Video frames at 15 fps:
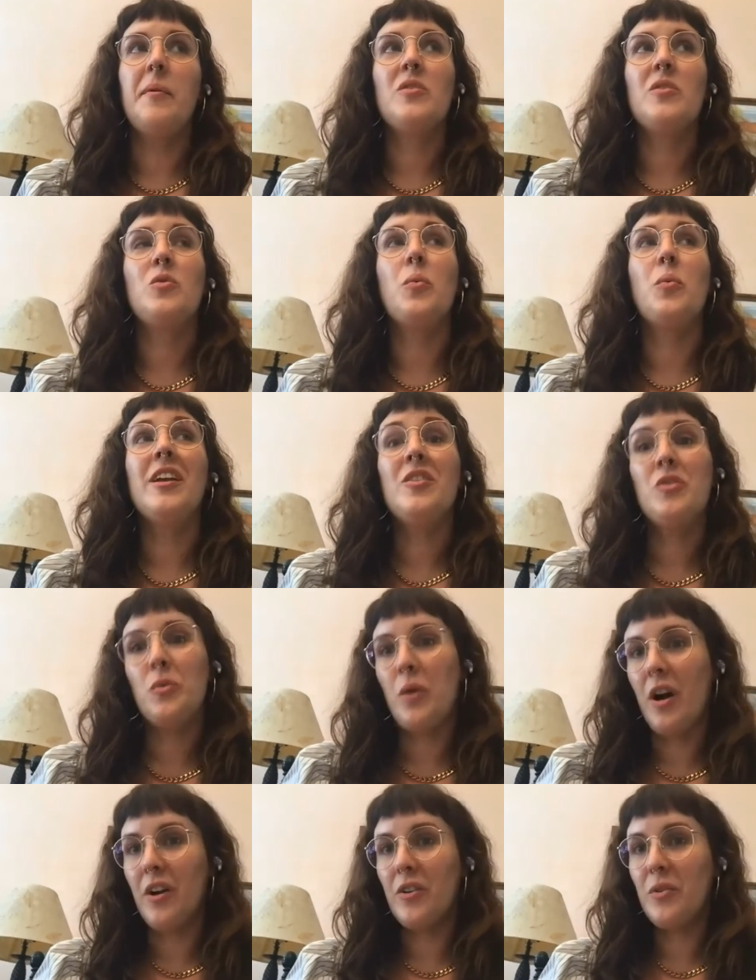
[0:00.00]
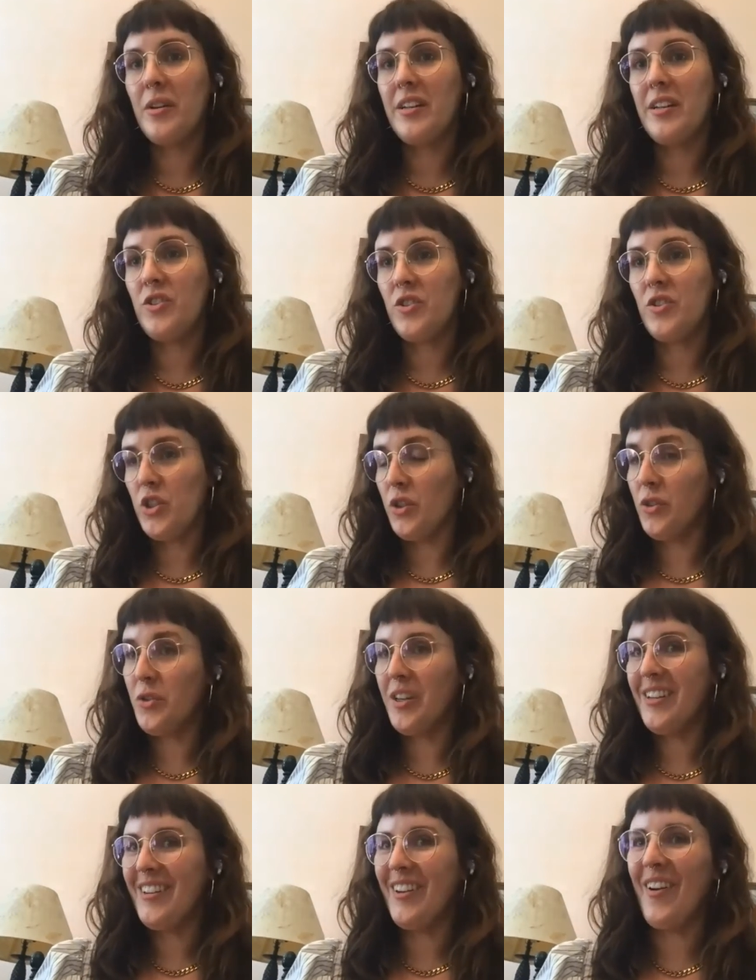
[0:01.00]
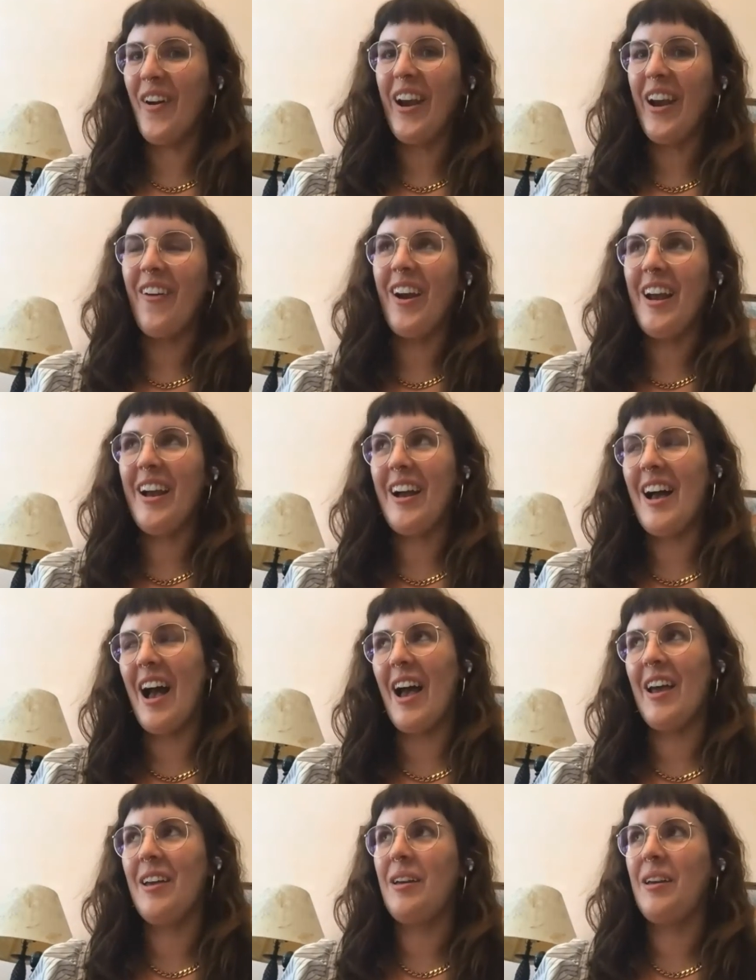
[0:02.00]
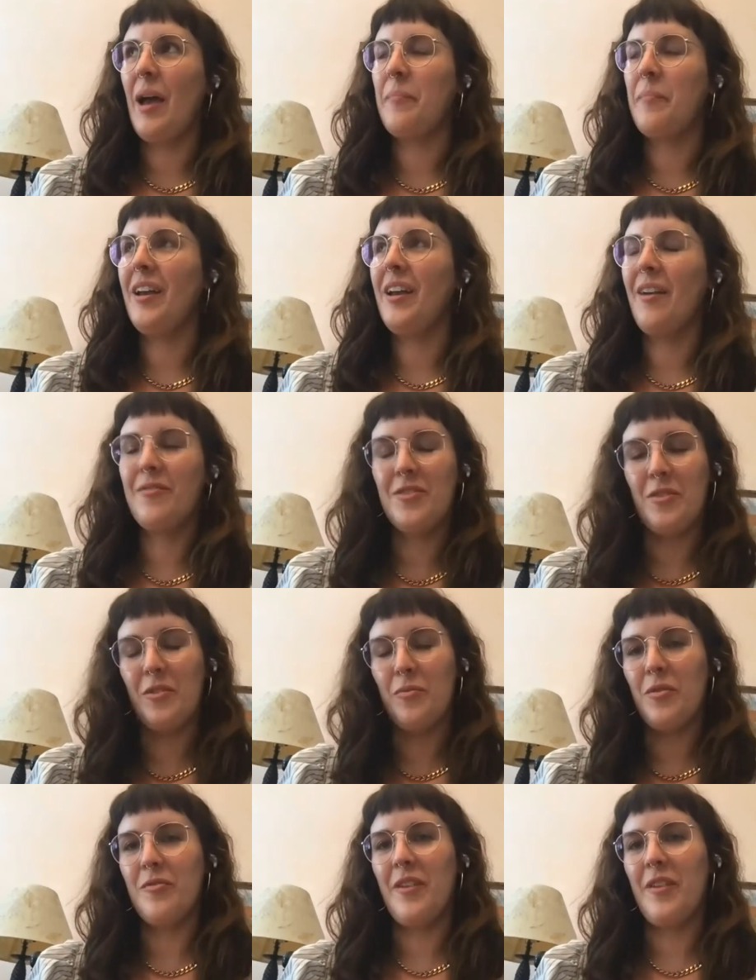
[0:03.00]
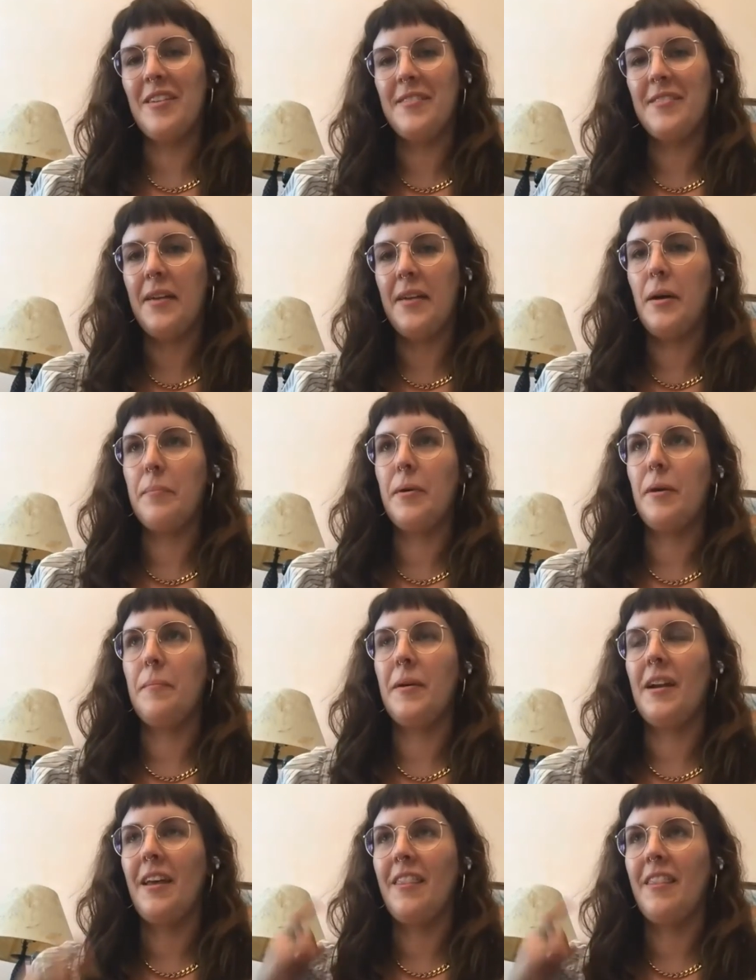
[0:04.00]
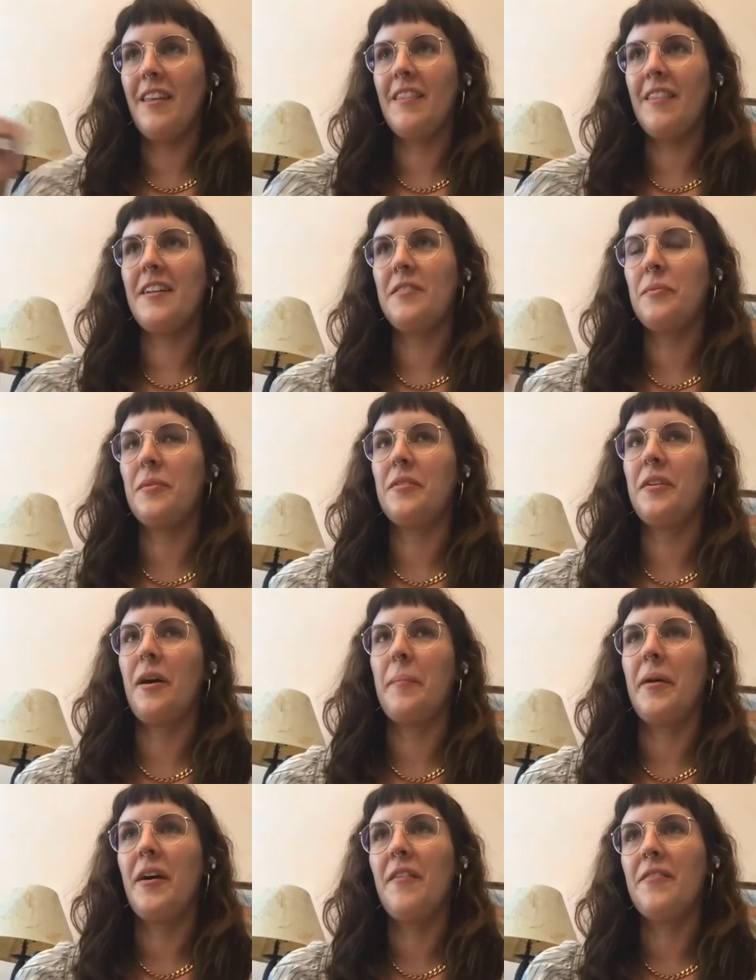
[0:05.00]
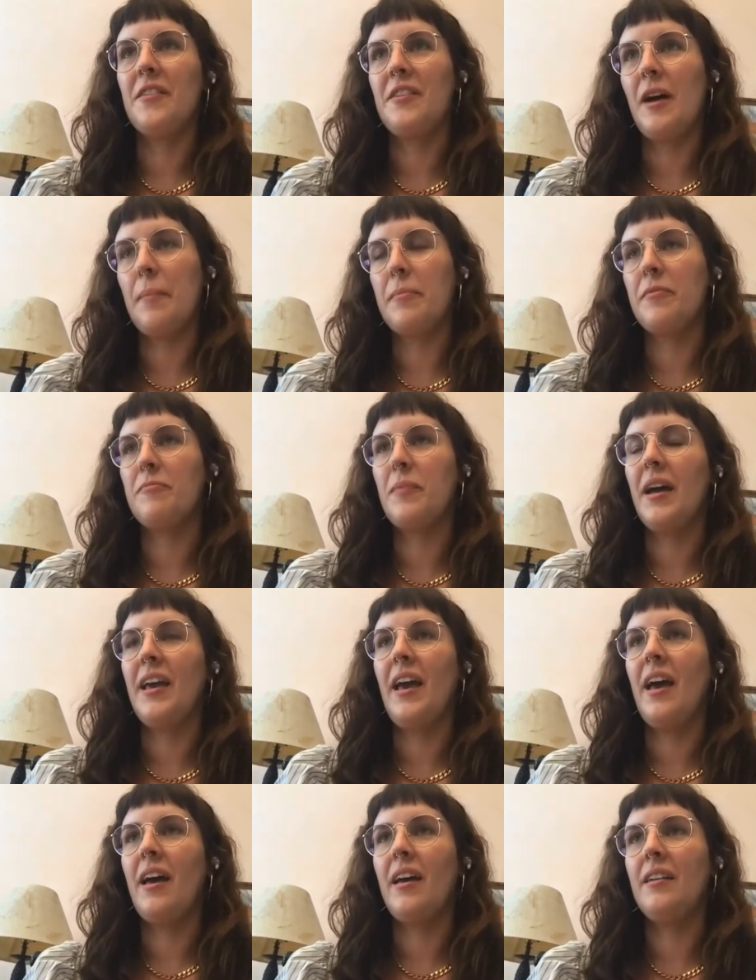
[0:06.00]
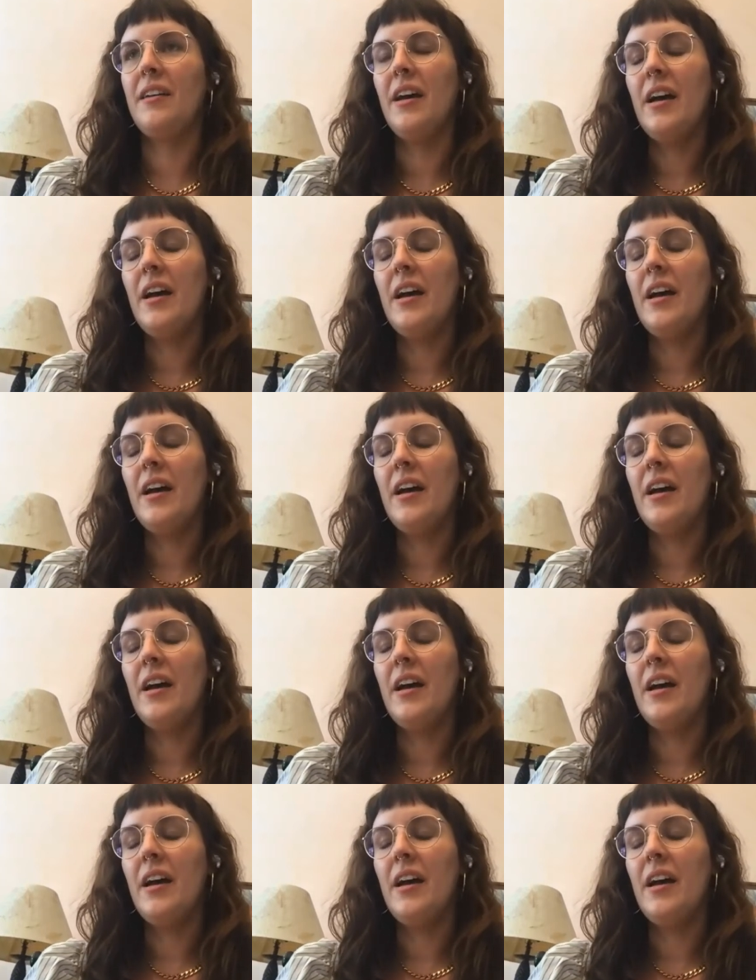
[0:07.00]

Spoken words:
2,200 children in our area. I might have to revise that number, but I think that's what's coming off the top of my head.